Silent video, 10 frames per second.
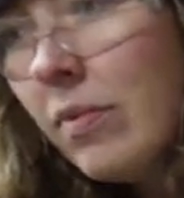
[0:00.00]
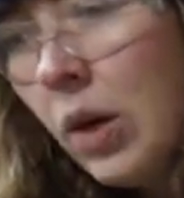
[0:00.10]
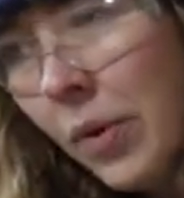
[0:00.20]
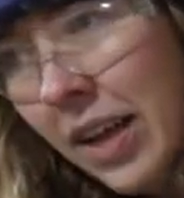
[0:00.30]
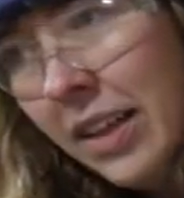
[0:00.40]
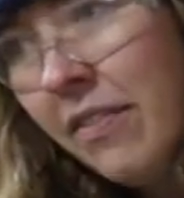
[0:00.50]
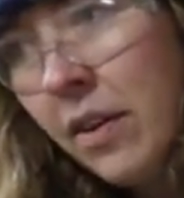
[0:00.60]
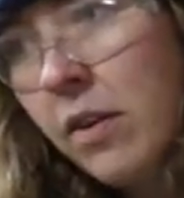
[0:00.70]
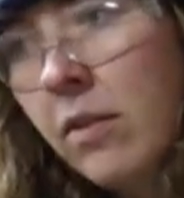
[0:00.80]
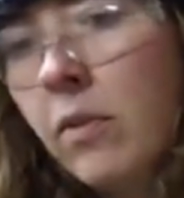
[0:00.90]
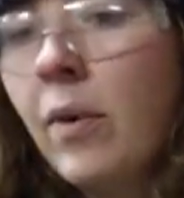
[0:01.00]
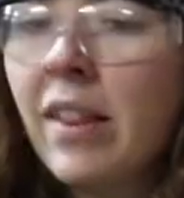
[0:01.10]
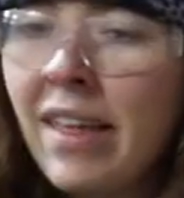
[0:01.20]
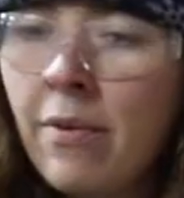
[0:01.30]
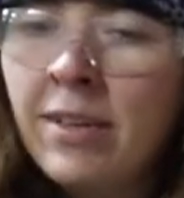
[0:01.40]
Well, if it well
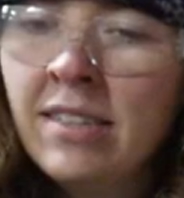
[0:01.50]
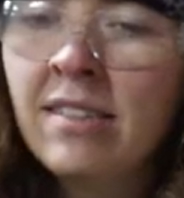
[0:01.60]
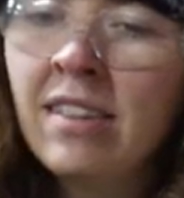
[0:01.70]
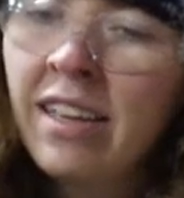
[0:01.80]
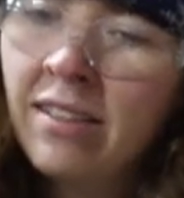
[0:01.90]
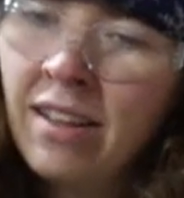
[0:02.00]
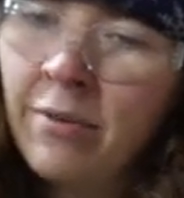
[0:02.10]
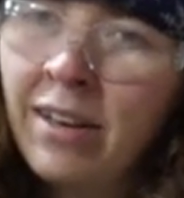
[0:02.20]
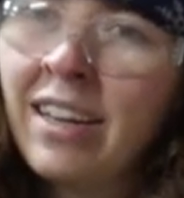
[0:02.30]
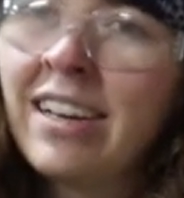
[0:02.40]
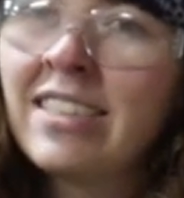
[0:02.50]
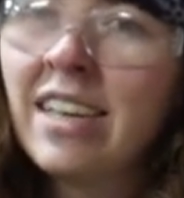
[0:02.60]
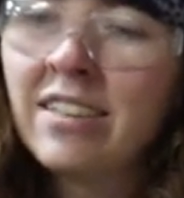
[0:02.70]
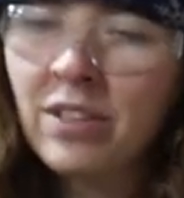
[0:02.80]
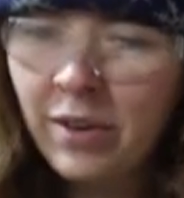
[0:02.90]
that one like that one like I
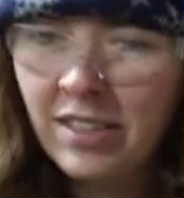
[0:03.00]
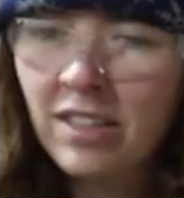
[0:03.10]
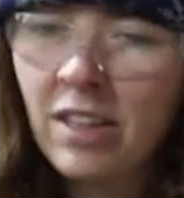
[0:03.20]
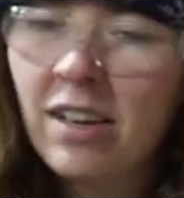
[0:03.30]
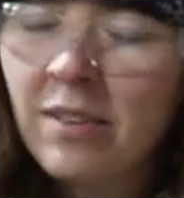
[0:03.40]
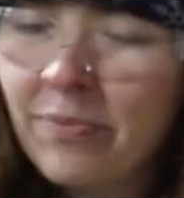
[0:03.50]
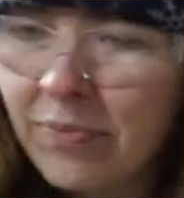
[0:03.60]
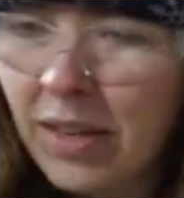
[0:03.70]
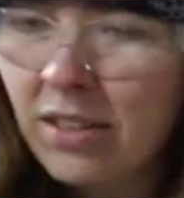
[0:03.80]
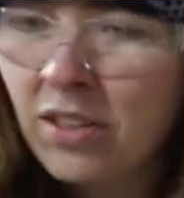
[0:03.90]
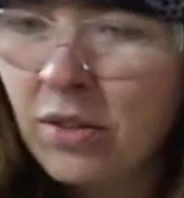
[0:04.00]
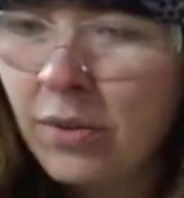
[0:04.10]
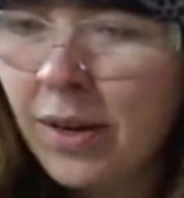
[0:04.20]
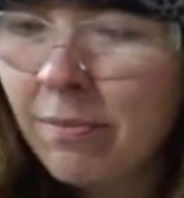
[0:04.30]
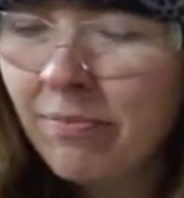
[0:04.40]
said is going to the
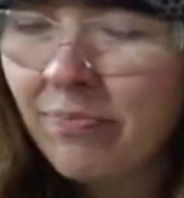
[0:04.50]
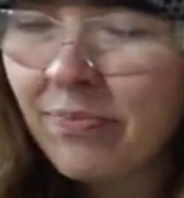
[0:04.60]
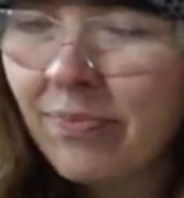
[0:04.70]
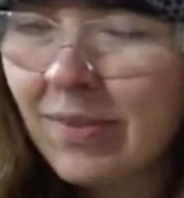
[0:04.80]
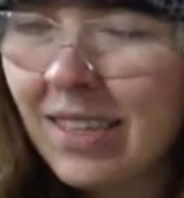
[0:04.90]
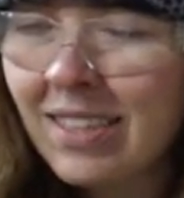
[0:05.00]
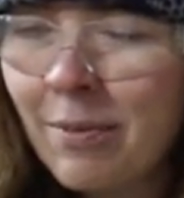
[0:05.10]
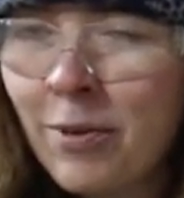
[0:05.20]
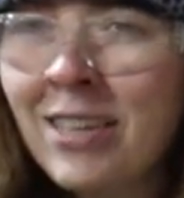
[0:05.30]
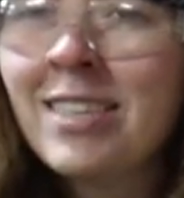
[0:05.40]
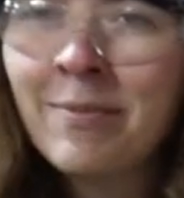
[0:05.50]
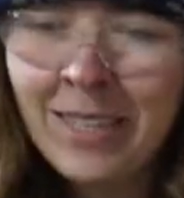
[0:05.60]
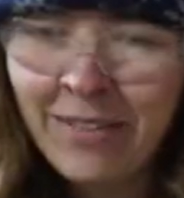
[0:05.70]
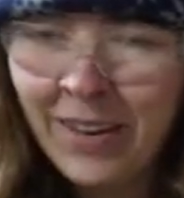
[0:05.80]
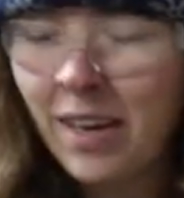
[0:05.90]
to um someone
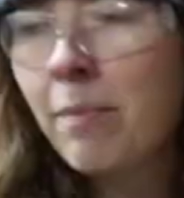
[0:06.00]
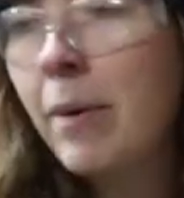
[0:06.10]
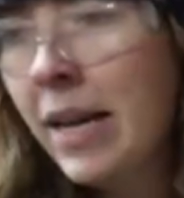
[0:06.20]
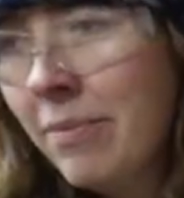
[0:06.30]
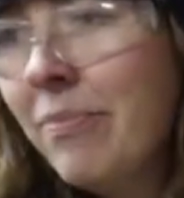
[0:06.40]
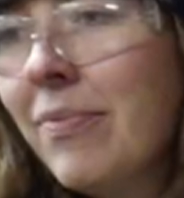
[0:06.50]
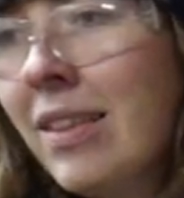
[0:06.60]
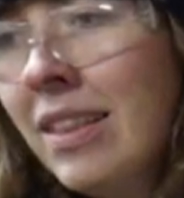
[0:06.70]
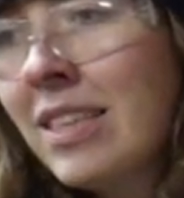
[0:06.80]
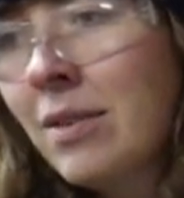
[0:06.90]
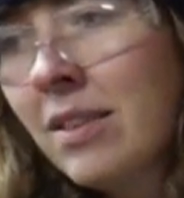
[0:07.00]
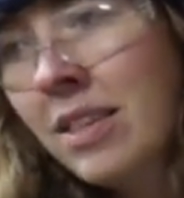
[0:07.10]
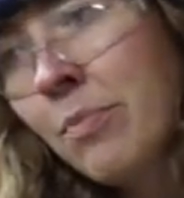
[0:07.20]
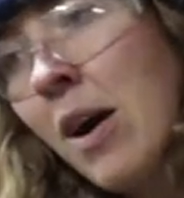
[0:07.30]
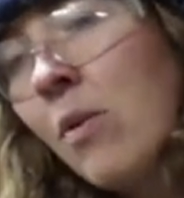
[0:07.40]
specific, but this
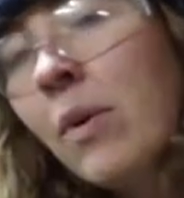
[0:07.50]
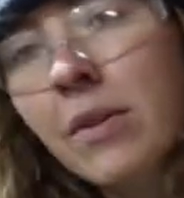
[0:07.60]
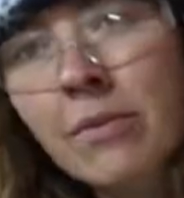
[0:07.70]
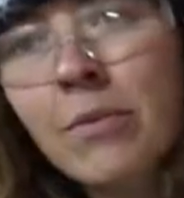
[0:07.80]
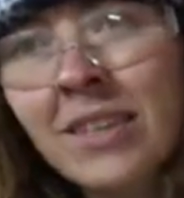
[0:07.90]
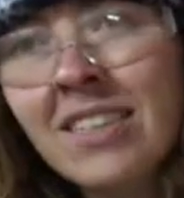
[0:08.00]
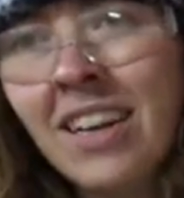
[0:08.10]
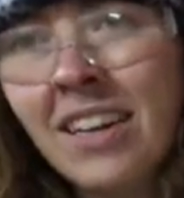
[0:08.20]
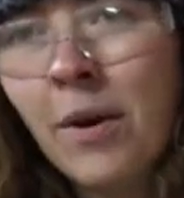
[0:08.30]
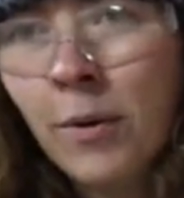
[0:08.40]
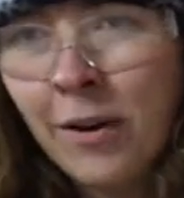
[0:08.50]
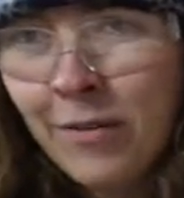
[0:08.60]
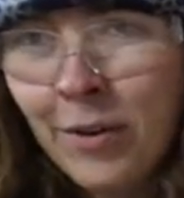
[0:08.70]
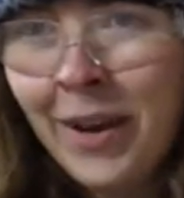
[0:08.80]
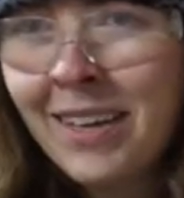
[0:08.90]
this brown one, when it's done, yeah, we'll
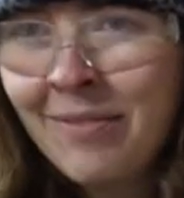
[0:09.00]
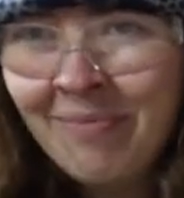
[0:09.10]
give it away.